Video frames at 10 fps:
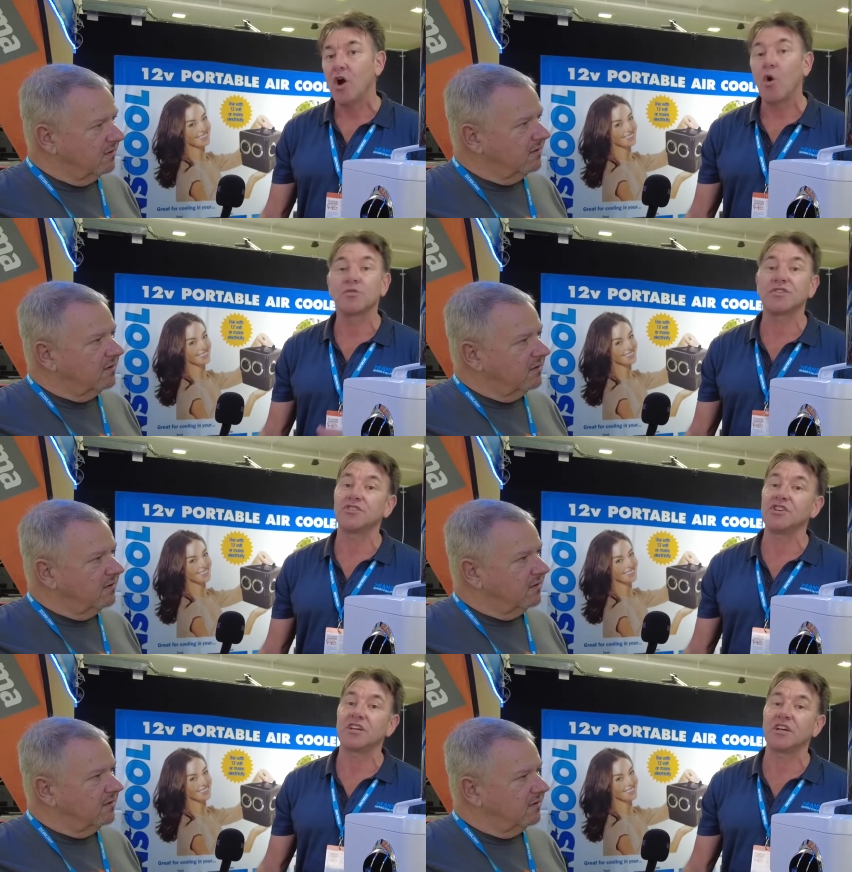Speaker 1: Also
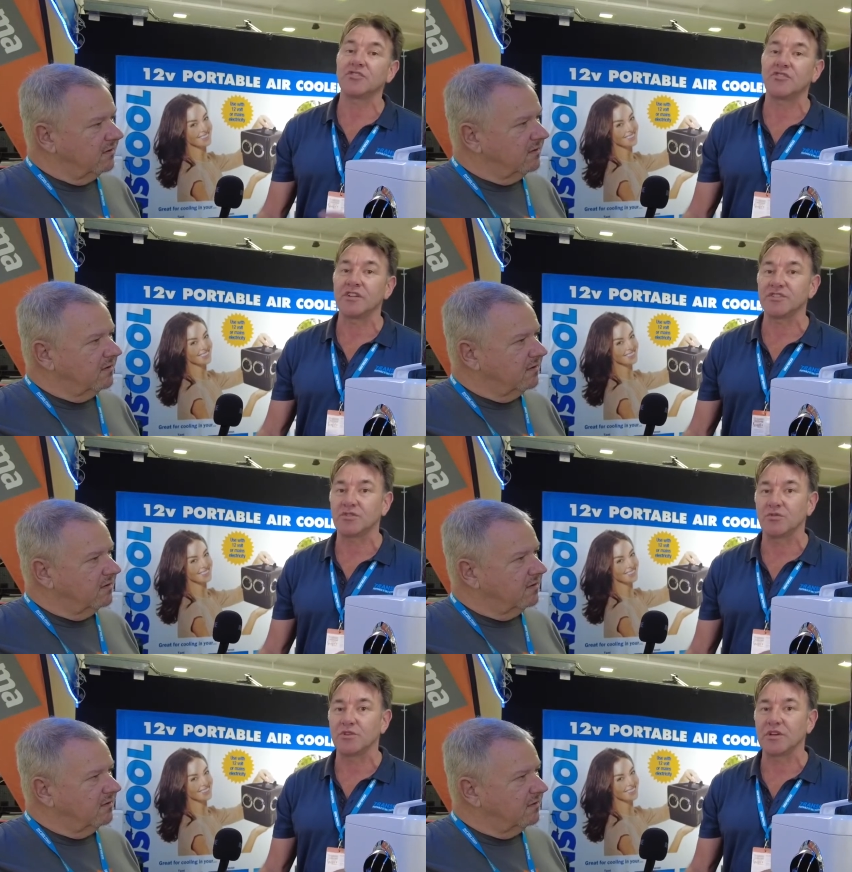check out
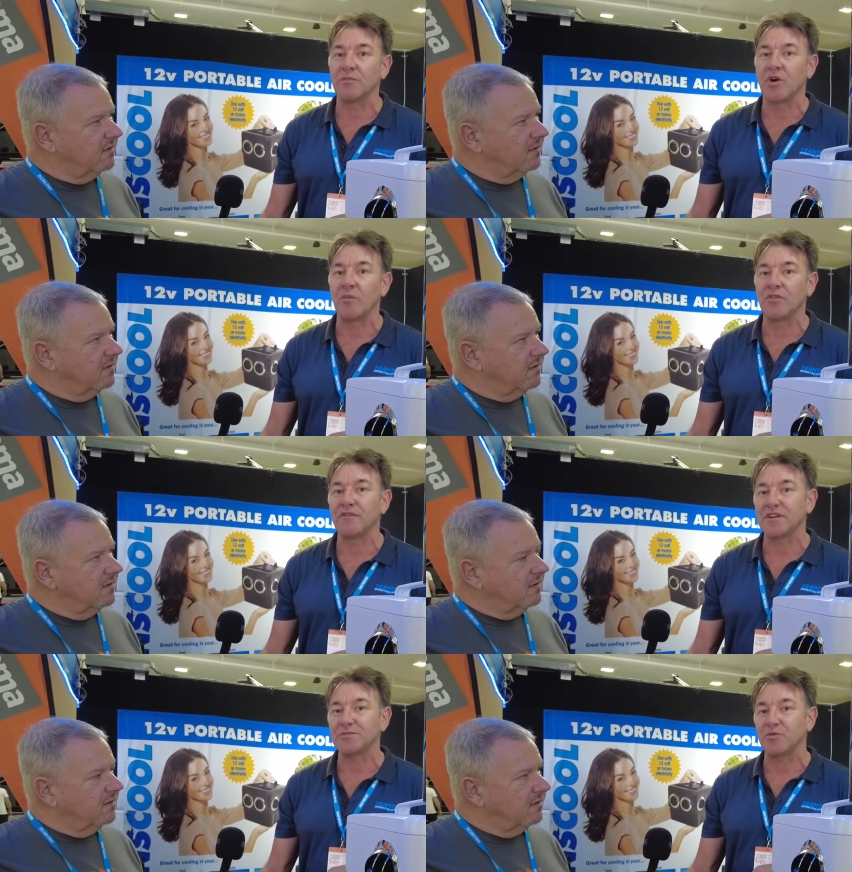Transcool. You can buy them on the
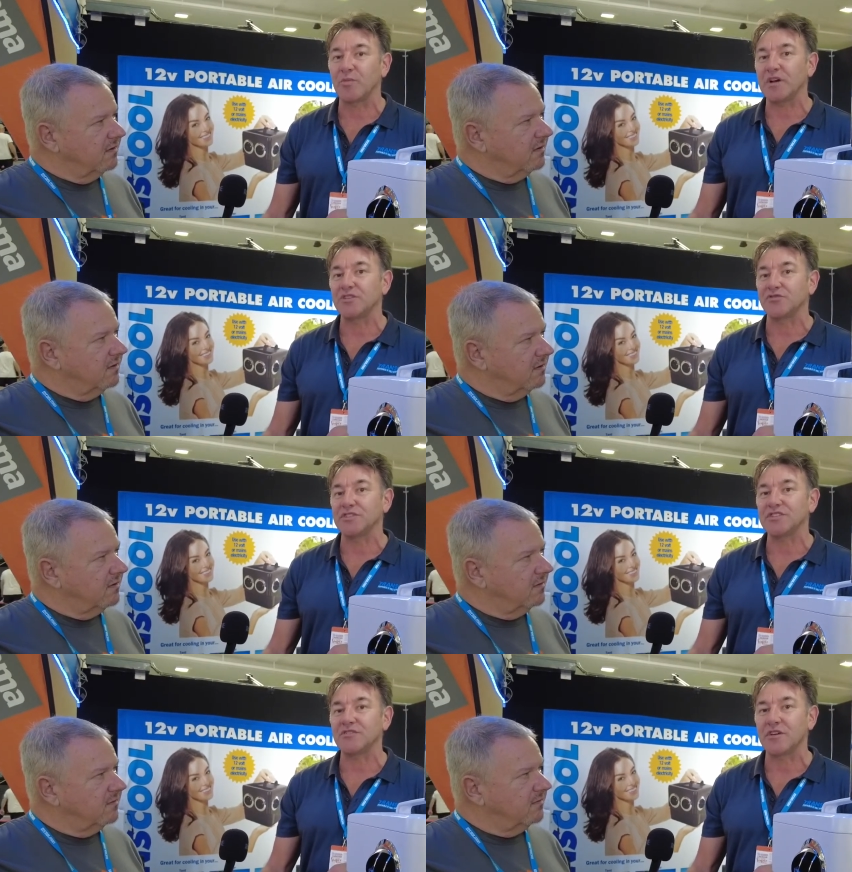Facebook page or
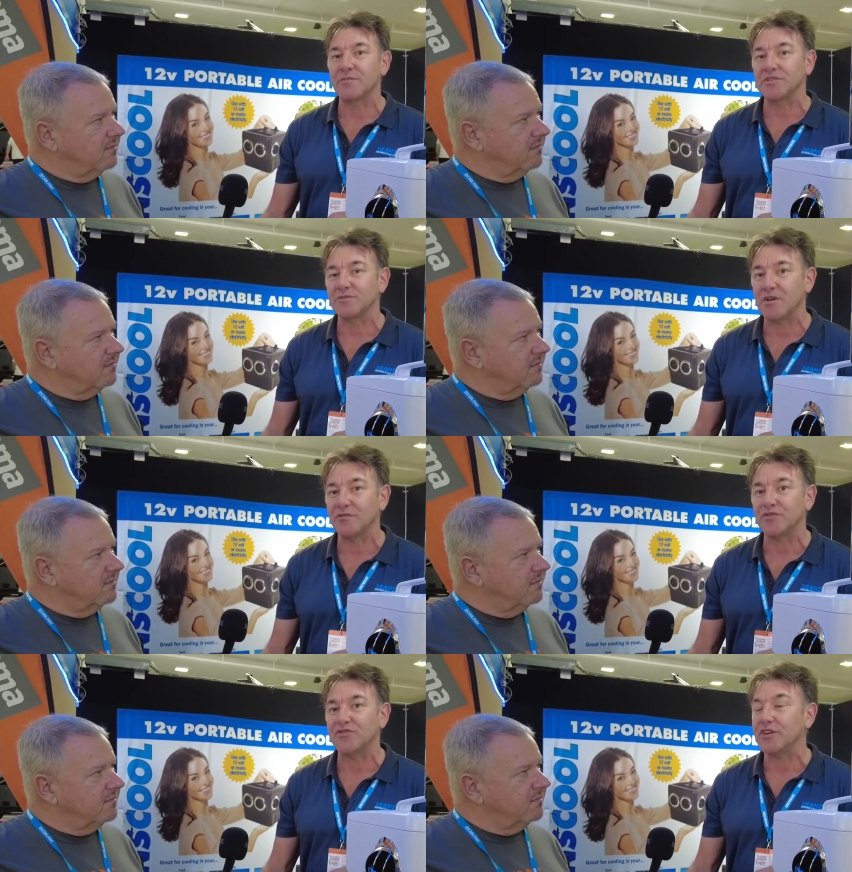Instagram as well for
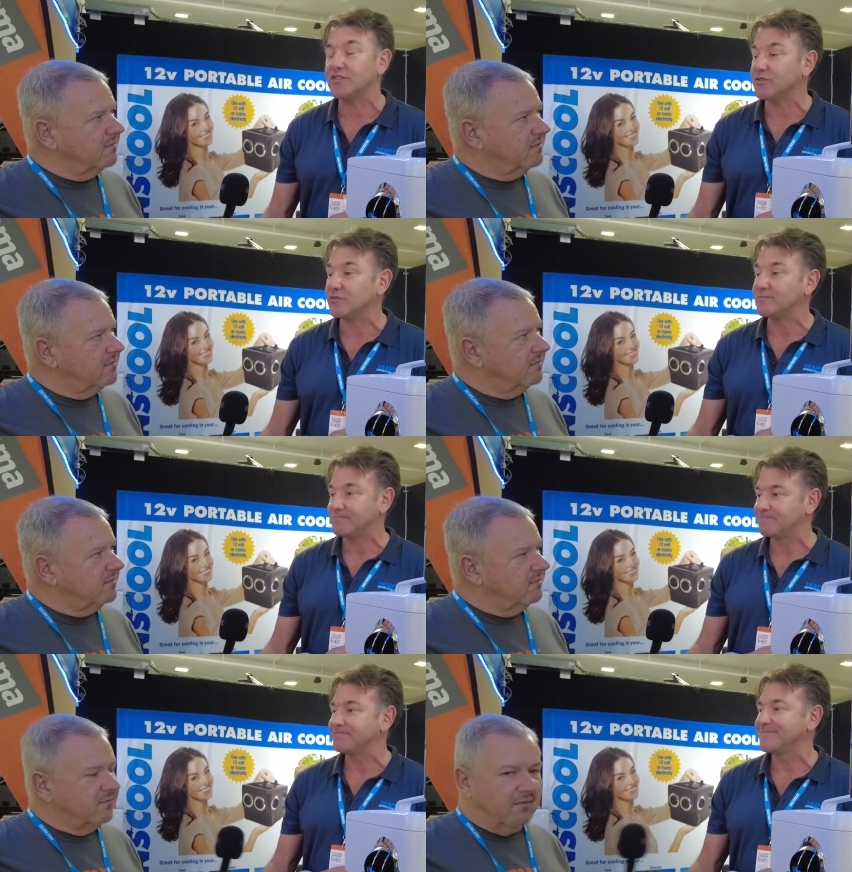Transcool. Transcool.
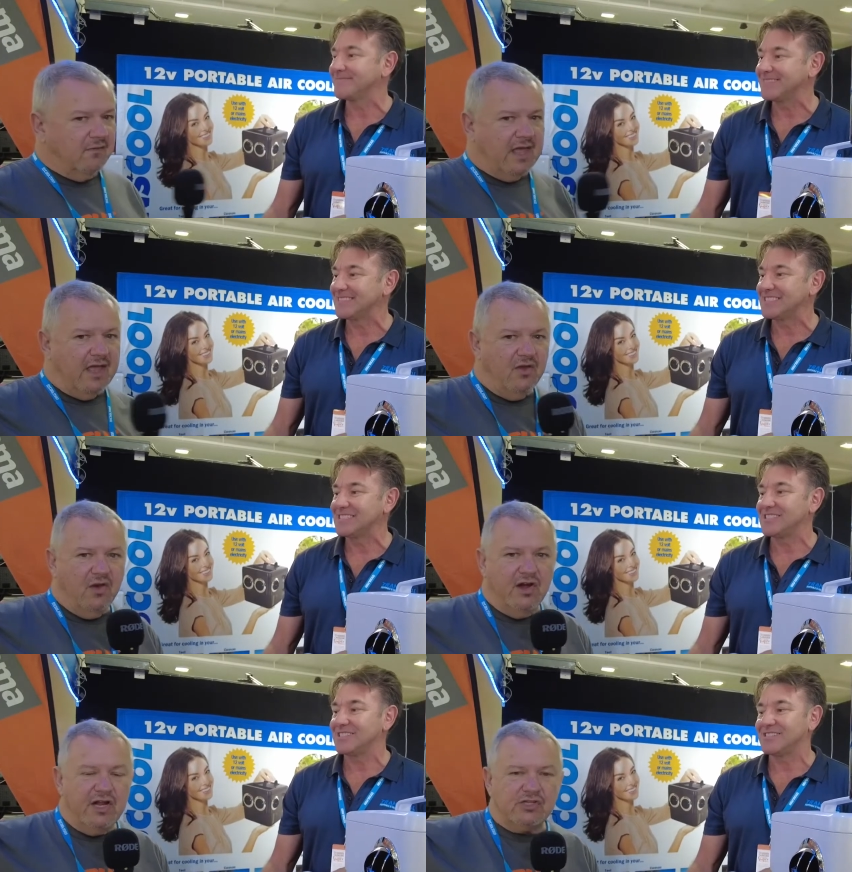
Speaker 2: There you
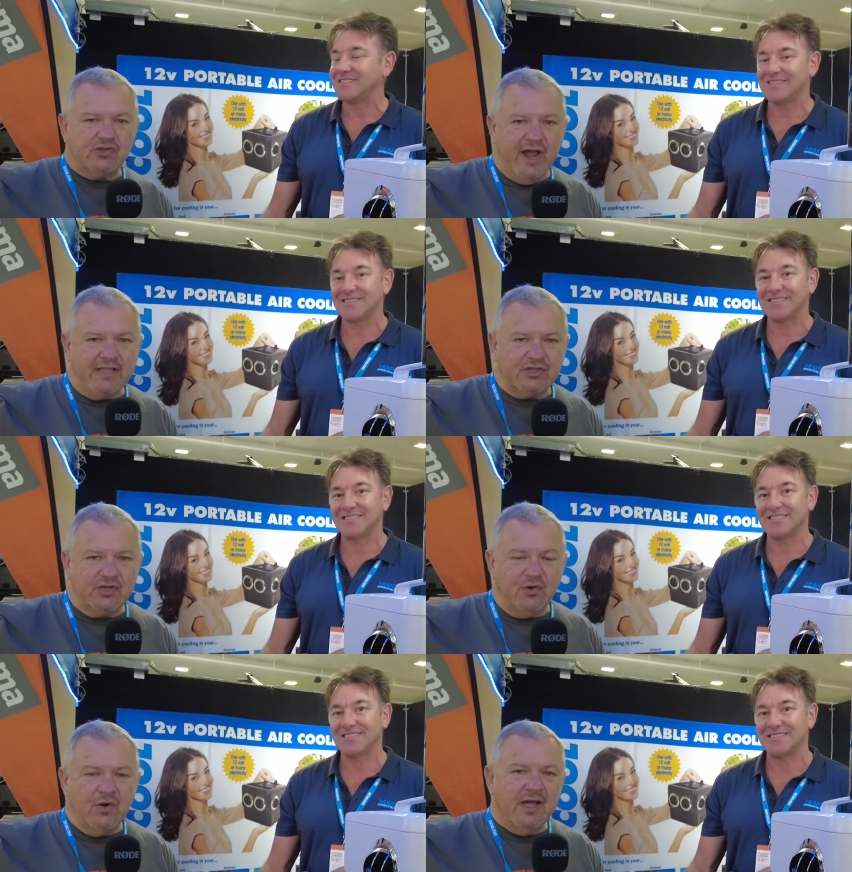heard it,
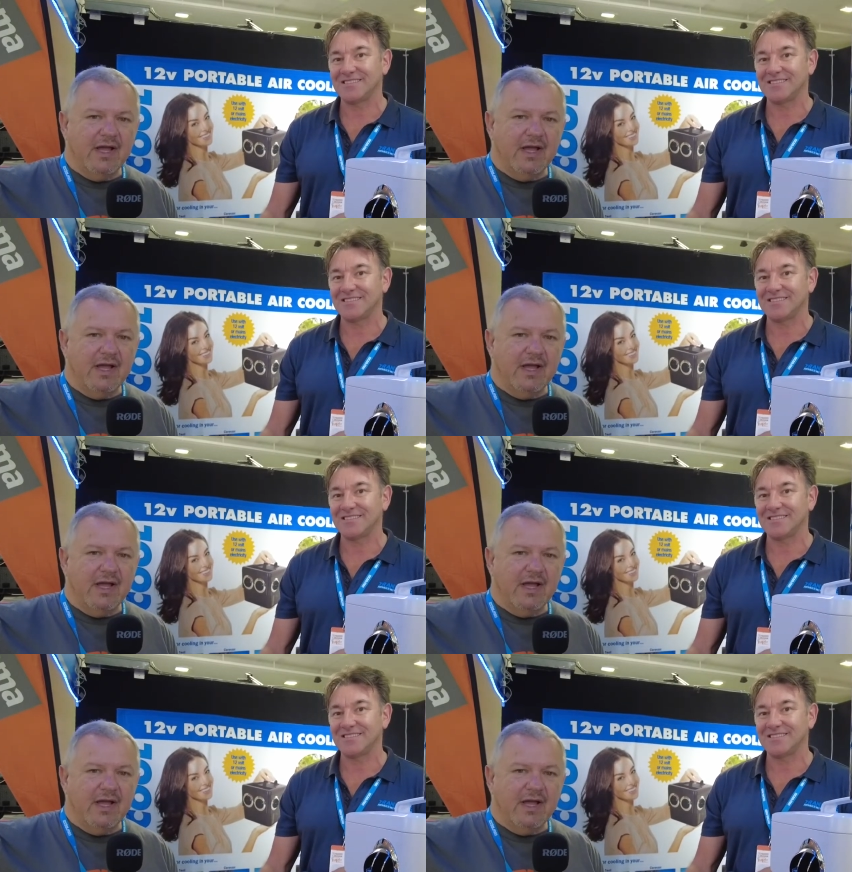Transcool.